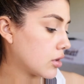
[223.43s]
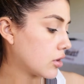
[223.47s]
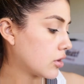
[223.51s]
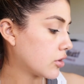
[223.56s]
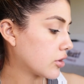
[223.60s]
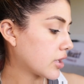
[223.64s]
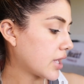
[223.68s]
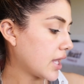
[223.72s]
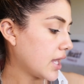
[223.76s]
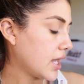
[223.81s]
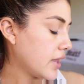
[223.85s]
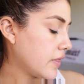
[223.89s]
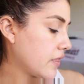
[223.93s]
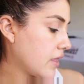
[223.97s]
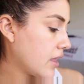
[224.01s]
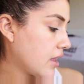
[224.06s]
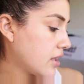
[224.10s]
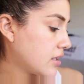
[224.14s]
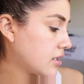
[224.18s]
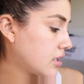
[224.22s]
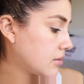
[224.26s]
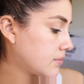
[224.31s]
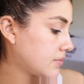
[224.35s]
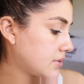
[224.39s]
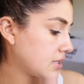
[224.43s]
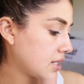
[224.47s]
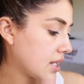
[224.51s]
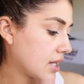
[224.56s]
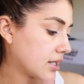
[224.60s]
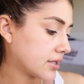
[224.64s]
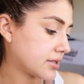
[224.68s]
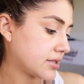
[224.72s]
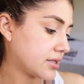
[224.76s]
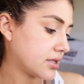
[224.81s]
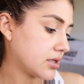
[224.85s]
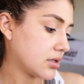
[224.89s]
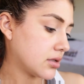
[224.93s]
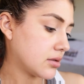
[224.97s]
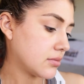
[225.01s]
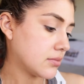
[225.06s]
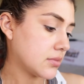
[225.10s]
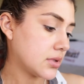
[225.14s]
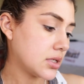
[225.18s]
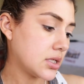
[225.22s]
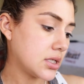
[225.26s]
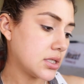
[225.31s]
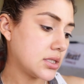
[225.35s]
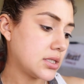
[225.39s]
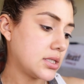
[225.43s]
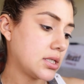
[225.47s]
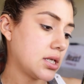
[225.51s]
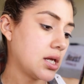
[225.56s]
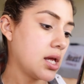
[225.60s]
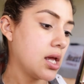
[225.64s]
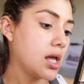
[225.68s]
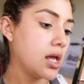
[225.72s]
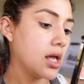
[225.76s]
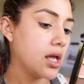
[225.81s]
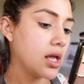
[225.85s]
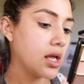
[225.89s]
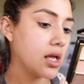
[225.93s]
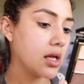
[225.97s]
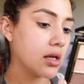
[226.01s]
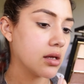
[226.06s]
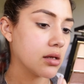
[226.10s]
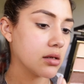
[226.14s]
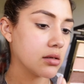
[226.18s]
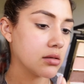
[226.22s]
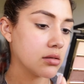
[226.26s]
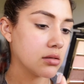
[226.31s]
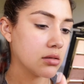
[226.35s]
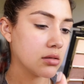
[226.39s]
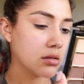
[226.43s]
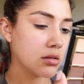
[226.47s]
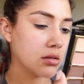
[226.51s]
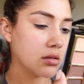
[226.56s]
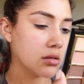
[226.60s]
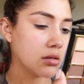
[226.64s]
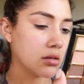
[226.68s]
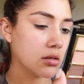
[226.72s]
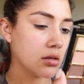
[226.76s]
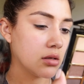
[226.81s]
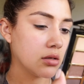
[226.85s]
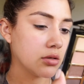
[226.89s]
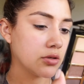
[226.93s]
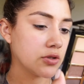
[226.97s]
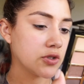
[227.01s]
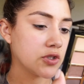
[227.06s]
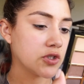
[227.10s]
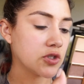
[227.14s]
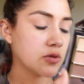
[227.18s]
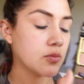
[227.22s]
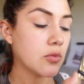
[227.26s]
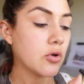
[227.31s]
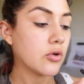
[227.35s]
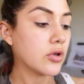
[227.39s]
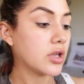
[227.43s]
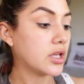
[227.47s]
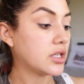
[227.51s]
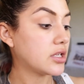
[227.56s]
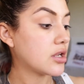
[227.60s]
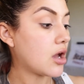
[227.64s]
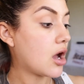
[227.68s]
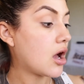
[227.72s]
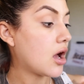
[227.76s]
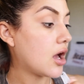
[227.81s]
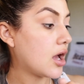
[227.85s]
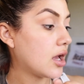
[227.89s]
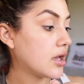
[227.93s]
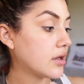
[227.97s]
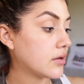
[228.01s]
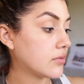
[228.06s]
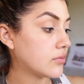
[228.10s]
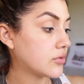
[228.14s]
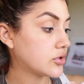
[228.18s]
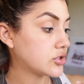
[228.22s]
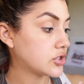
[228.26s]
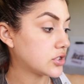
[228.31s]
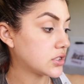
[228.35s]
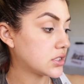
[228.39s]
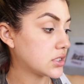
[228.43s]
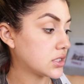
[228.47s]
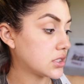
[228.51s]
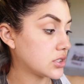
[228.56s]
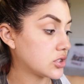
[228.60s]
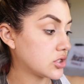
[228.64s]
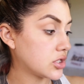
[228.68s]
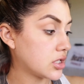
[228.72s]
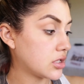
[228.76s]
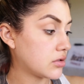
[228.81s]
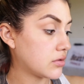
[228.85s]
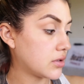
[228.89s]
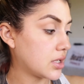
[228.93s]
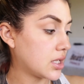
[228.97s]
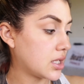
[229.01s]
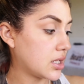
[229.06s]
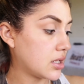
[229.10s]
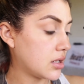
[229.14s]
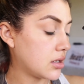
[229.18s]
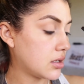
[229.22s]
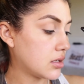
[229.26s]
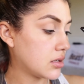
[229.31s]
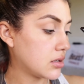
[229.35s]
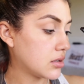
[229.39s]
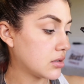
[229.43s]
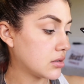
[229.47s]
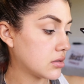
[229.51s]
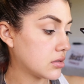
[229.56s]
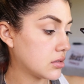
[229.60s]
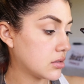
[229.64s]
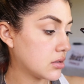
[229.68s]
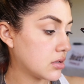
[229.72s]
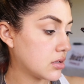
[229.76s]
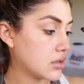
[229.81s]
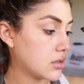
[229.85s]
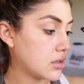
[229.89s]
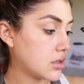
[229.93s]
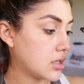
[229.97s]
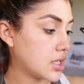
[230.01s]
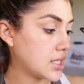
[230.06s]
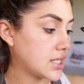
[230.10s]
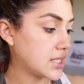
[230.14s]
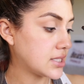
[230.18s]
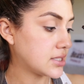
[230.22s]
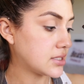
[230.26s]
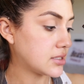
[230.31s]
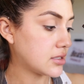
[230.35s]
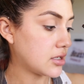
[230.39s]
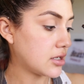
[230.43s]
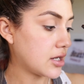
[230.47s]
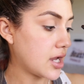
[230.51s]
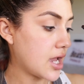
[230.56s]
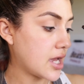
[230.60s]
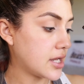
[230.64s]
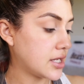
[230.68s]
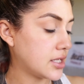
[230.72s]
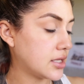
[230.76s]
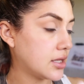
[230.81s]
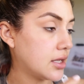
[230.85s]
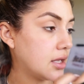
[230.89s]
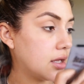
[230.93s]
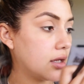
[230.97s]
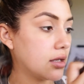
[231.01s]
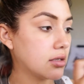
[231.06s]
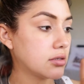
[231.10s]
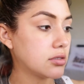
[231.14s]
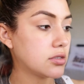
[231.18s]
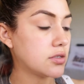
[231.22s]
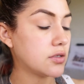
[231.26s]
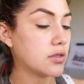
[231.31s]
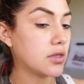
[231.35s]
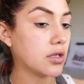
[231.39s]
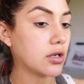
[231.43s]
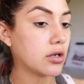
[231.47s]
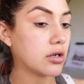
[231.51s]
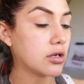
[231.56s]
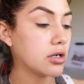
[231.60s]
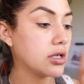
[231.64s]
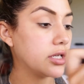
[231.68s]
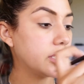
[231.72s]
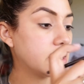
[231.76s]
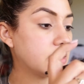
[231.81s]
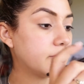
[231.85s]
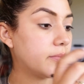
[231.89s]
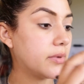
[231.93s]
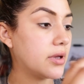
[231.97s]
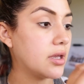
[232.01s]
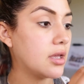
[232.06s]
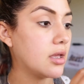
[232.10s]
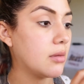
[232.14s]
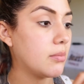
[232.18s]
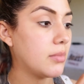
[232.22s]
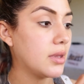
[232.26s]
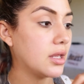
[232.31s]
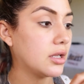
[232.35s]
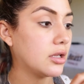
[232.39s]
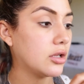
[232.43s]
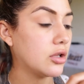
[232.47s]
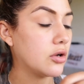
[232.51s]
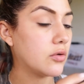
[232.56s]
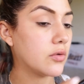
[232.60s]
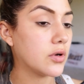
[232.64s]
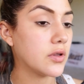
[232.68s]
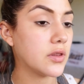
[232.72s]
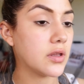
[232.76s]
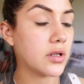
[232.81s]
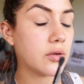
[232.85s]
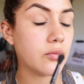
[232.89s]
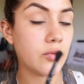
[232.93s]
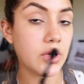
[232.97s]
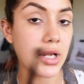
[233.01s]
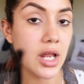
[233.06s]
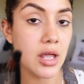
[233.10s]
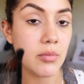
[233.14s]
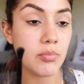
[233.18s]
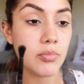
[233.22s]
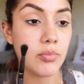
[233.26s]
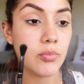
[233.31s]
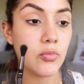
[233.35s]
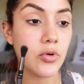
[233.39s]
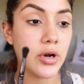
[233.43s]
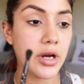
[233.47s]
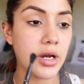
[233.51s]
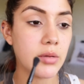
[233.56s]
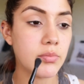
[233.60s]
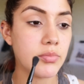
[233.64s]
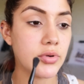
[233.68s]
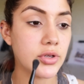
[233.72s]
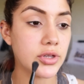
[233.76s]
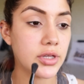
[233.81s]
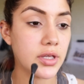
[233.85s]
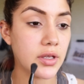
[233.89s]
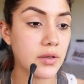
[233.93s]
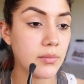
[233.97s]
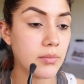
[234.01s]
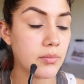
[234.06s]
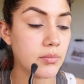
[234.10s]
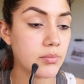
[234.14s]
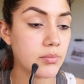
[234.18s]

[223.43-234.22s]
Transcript: Okay, then up next, I'm gonna take Smoking Hot, which is the shade right here, and then start adding that to the crease, but a bit lower than where I put the